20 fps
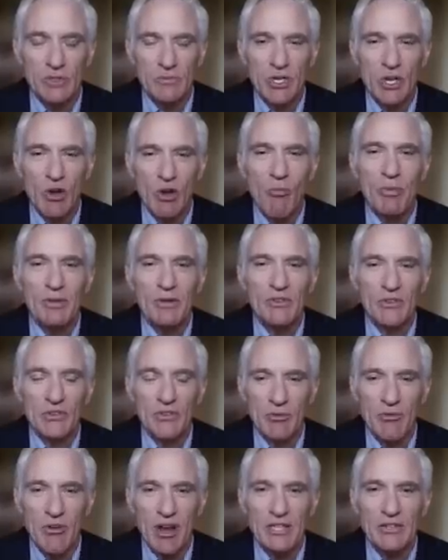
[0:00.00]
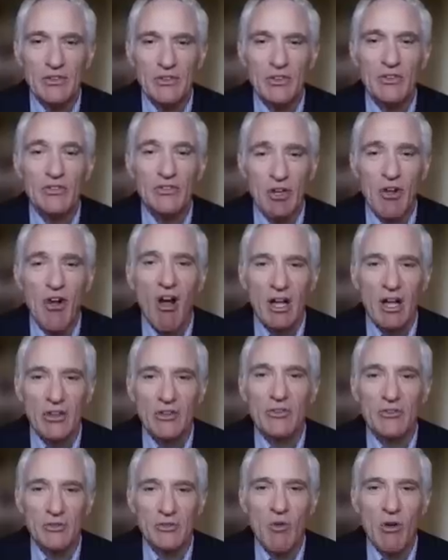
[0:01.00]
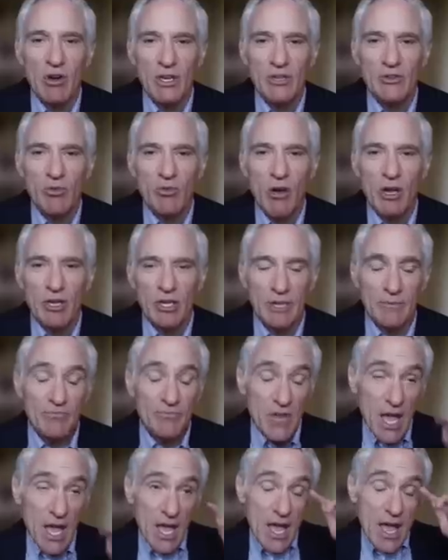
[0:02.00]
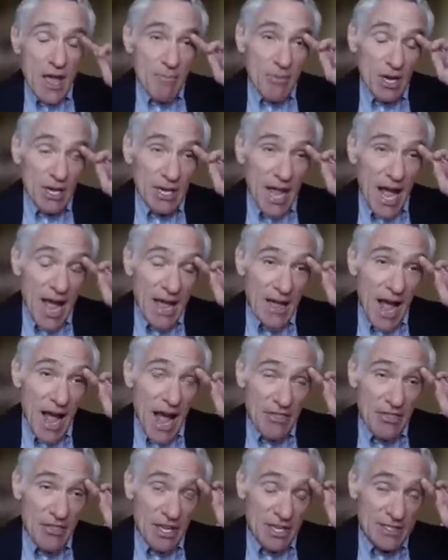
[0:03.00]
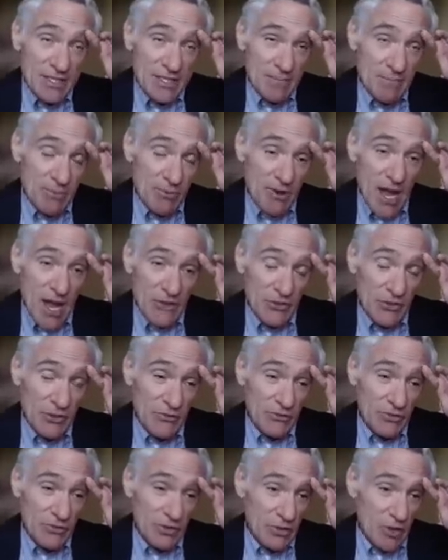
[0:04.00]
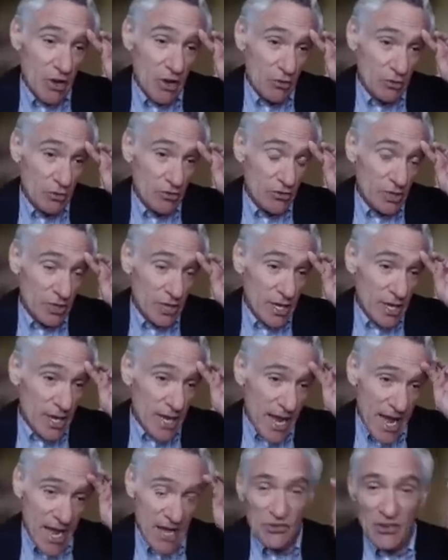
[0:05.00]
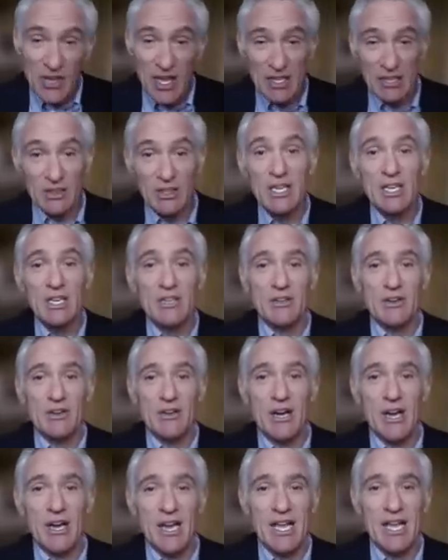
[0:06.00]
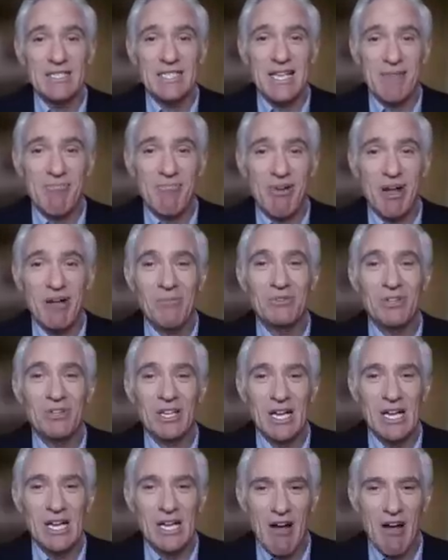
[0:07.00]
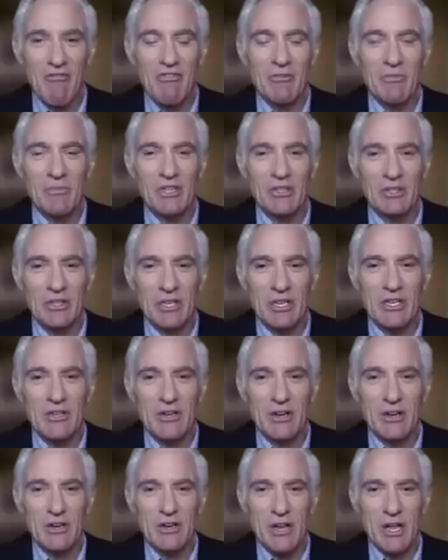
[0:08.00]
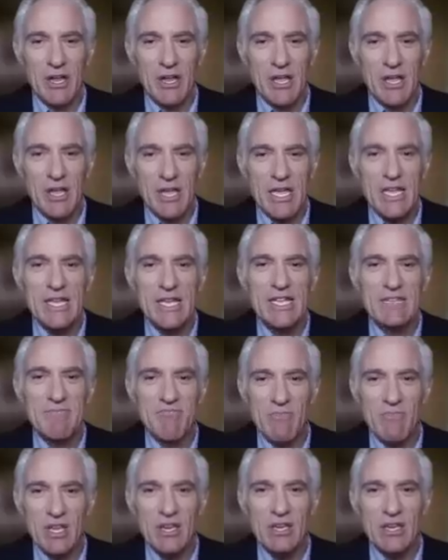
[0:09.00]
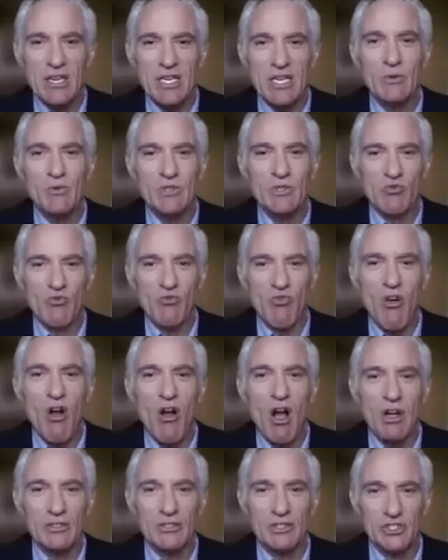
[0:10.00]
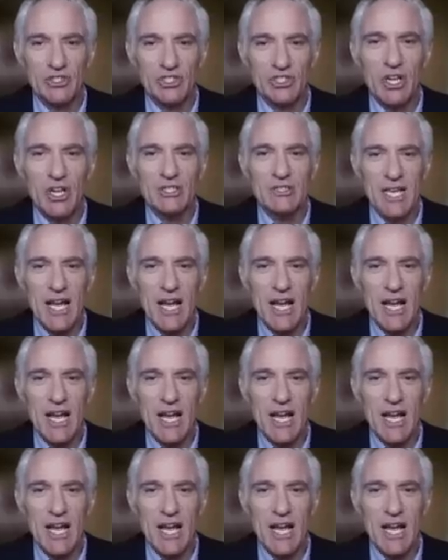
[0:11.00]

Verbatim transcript: should be open is the right decision in August of 2020. But I think it's impressive to note, as a leader, as a public government leader, he admitted he was wrong to shut